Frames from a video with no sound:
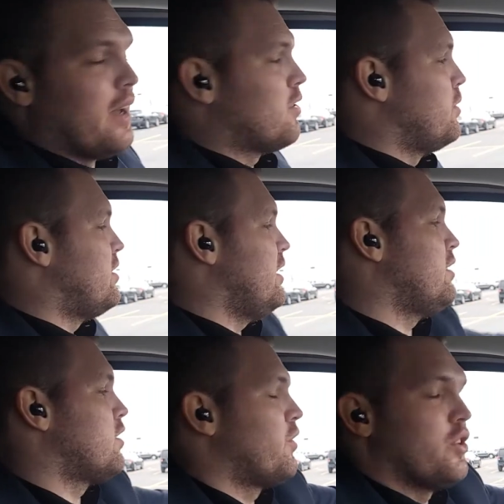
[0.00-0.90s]
So it's
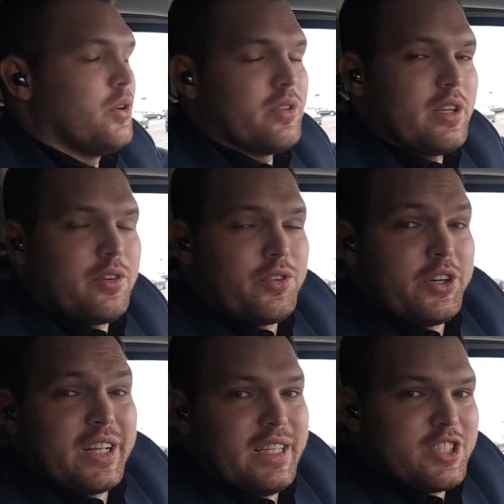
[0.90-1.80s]
easier for those that are
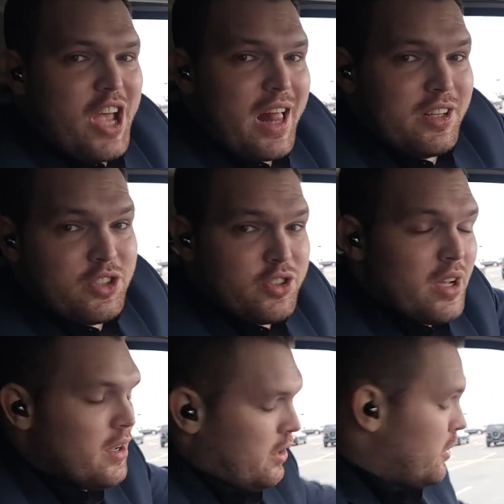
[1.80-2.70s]
vertically challenged.
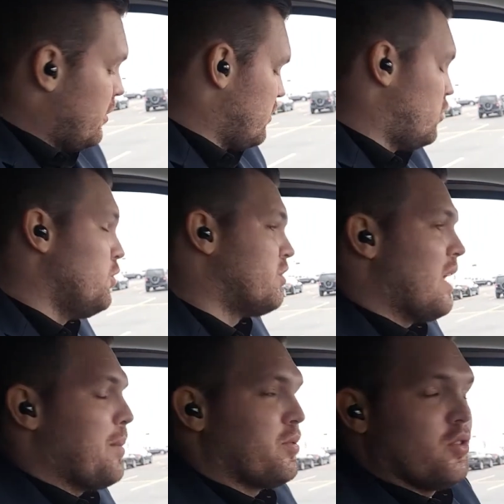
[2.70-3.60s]
There is 2
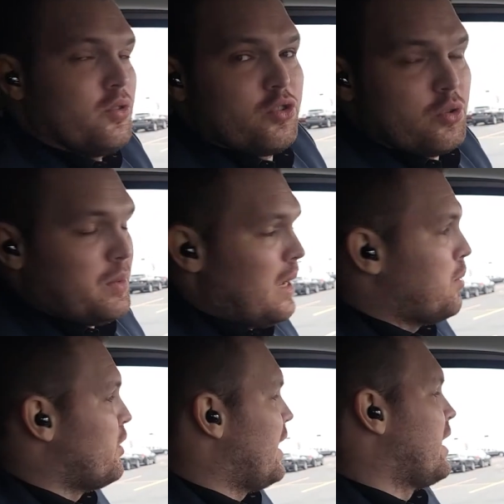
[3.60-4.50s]
steps, so you should be
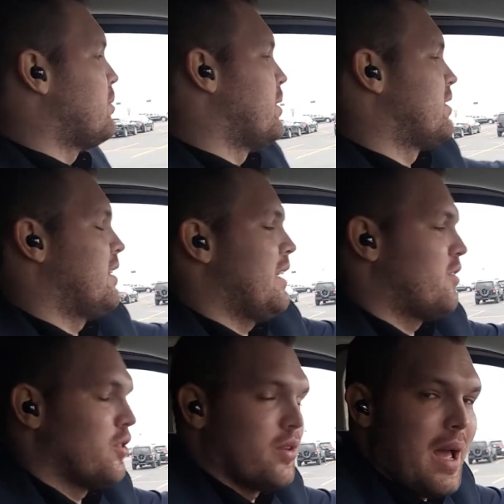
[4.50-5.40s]
able to get in, but it's
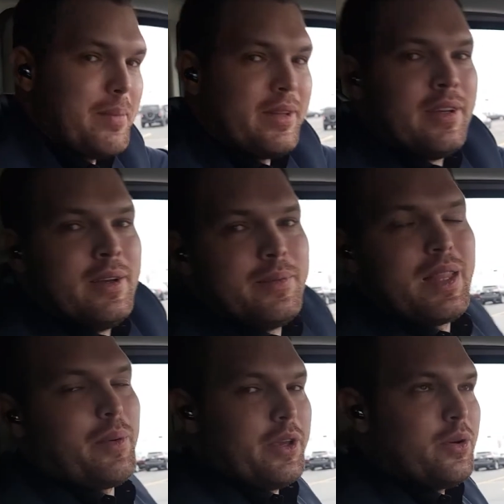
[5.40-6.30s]
nice to grab it.
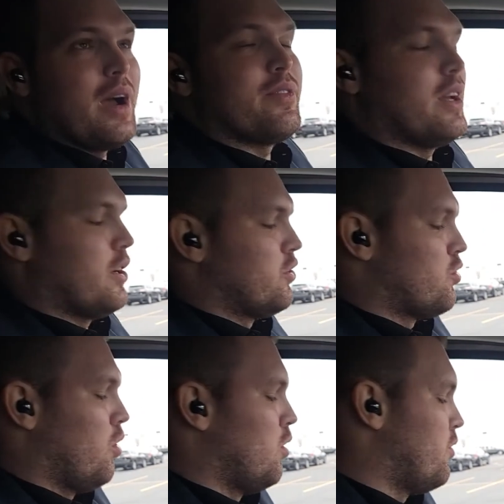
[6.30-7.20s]
That way you have the
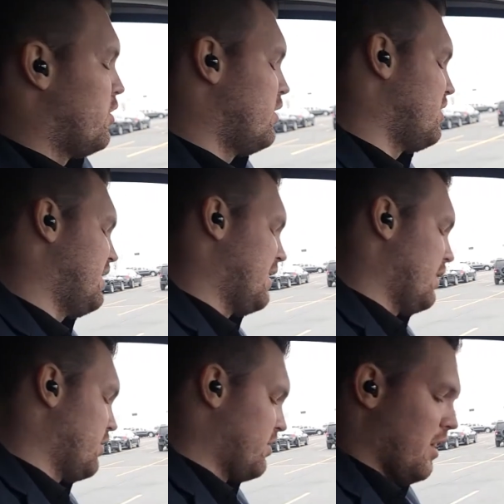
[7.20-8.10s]
control over
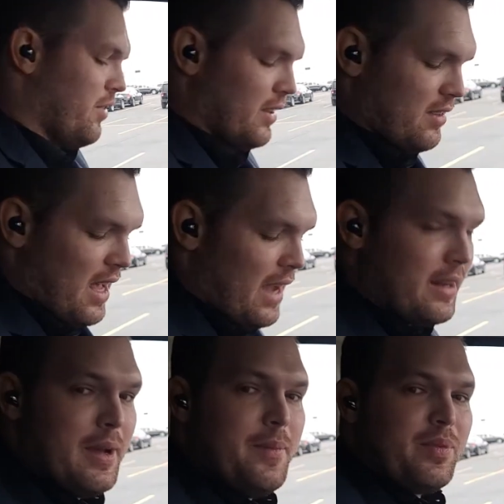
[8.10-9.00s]
sitting yourself inside.